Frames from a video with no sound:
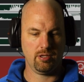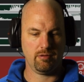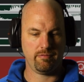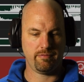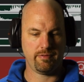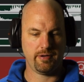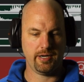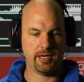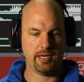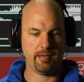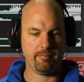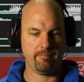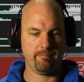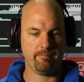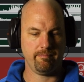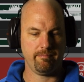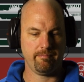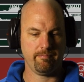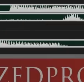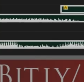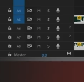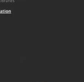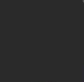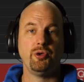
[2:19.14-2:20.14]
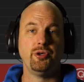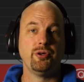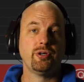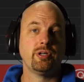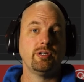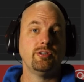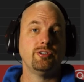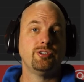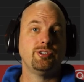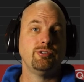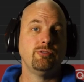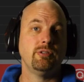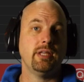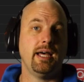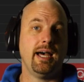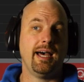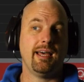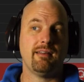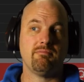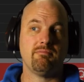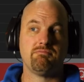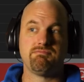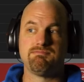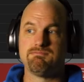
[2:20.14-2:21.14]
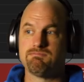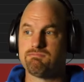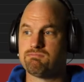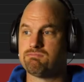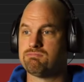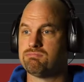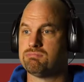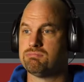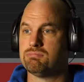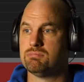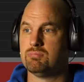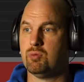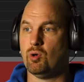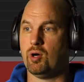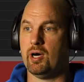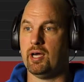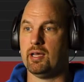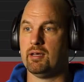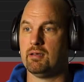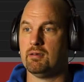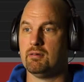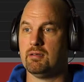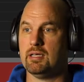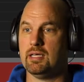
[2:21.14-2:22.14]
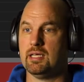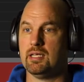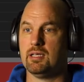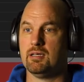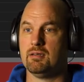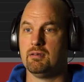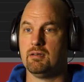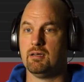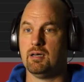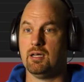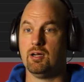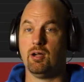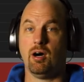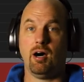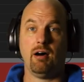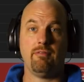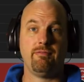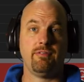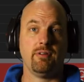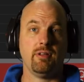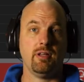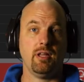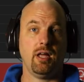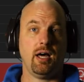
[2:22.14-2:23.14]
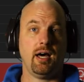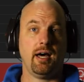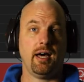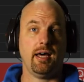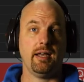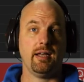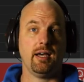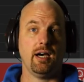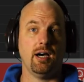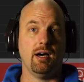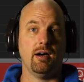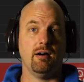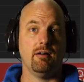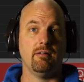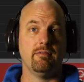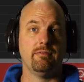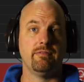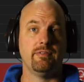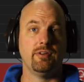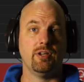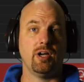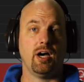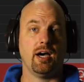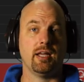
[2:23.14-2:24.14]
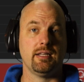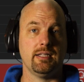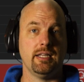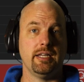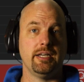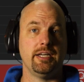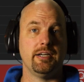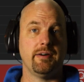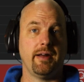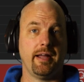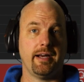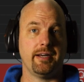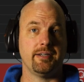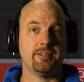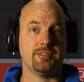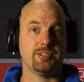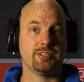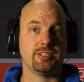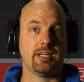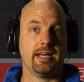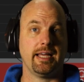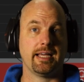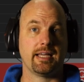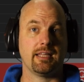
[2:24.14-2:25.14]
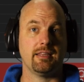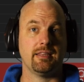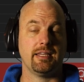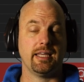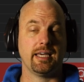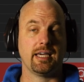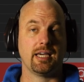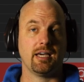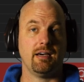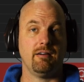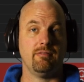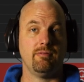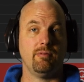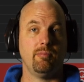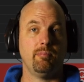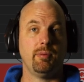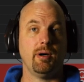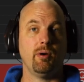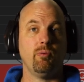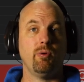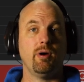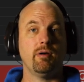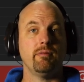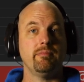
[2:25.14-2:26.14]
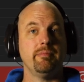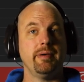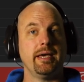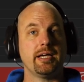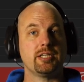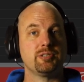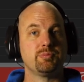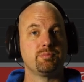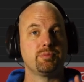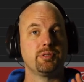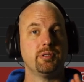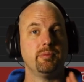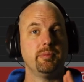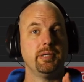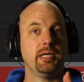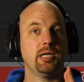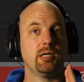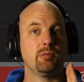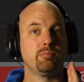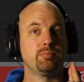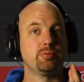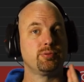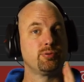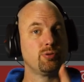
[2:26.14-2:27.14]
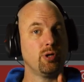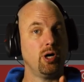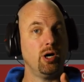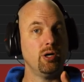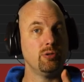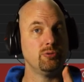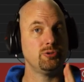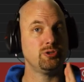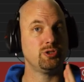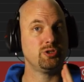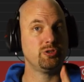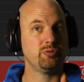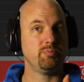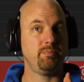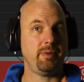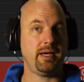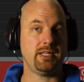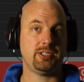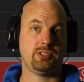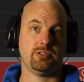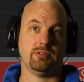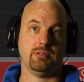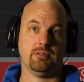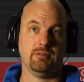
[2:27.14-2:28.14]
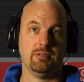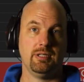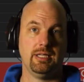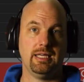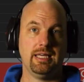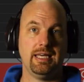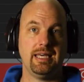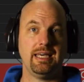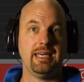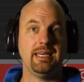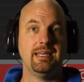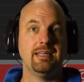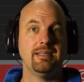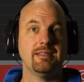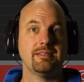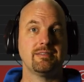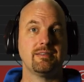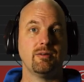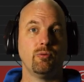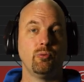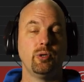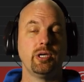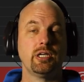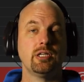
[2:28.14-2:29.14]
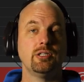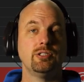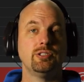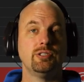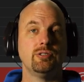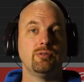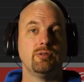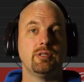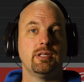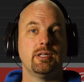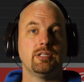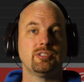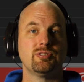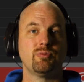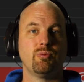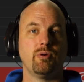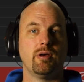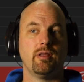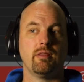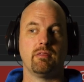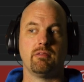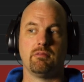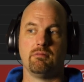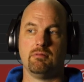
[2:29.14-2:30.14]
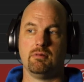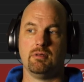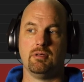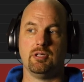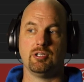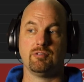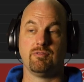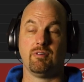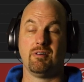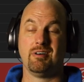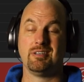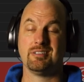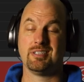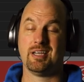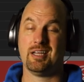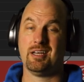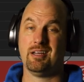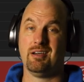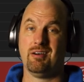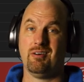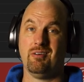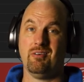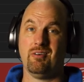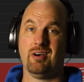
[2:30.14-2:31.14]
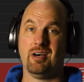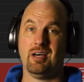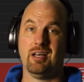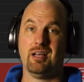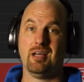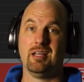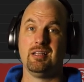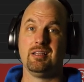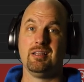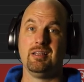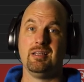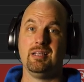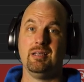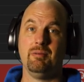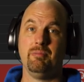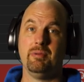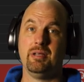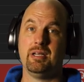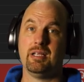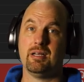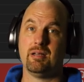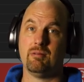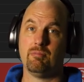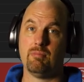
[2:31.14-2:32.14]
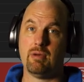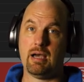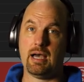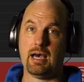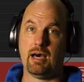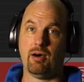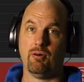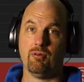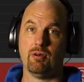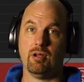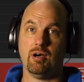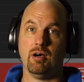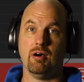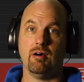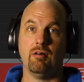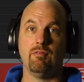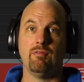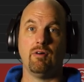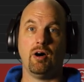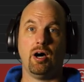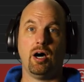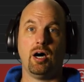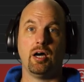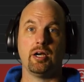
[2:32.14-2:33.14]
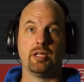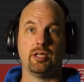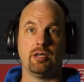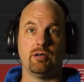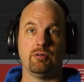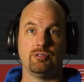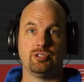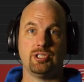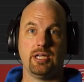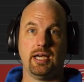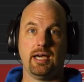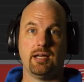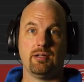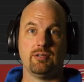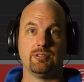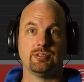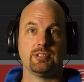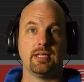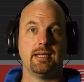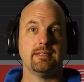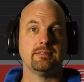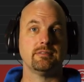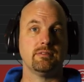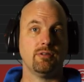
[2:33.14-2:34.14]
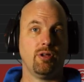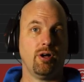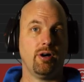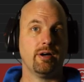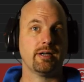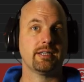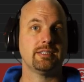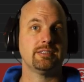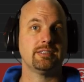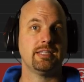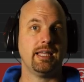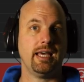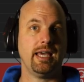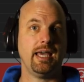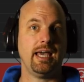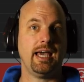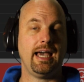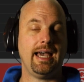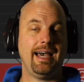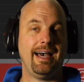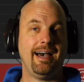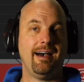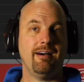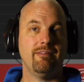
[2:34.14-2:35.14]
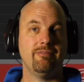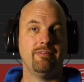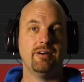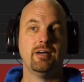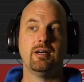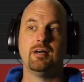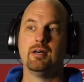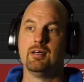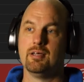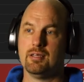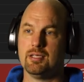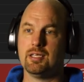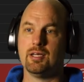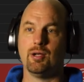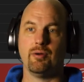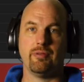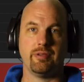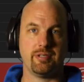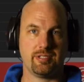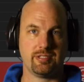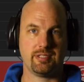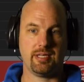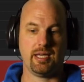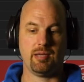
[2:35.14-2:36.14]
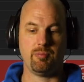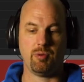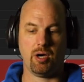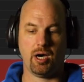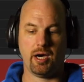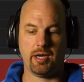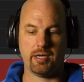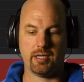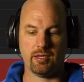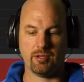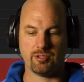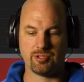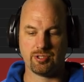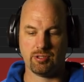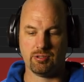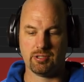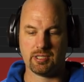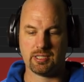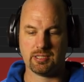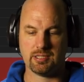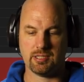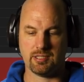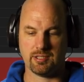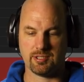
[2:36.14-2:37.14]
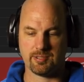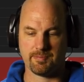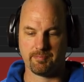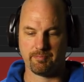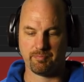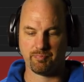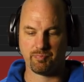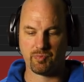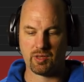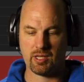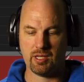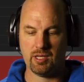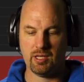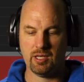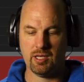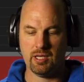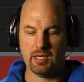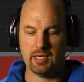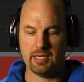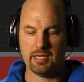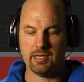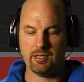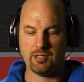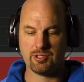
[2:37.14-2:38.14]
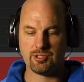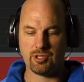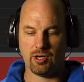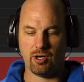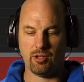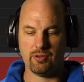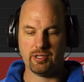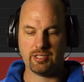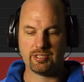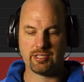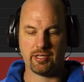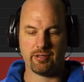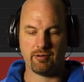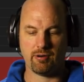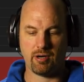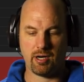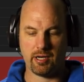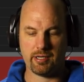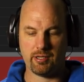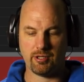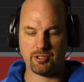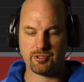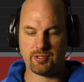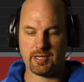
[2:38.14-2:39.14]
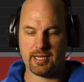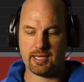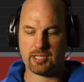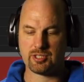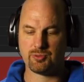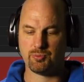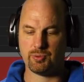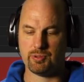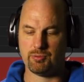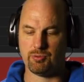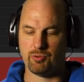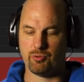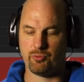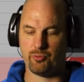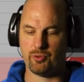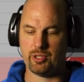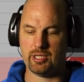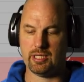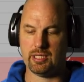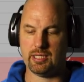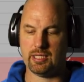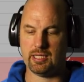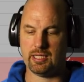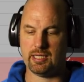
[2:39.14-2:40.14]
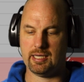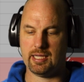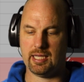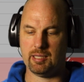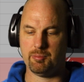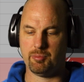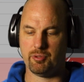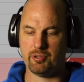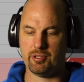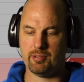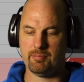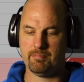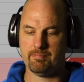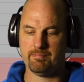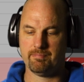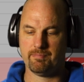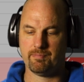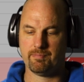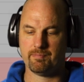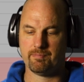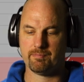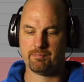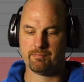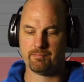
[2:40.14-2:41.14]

the frame. You can do that, what? in an awful lot of nonlinear editors that I can think of. But what makes Premiere Pro special is we can do this with, as far as I know, an unlimited amount of audio channels as long as they have, you know, the same audio. So look at this. Here's all these other audio tracks. We will re-enable them.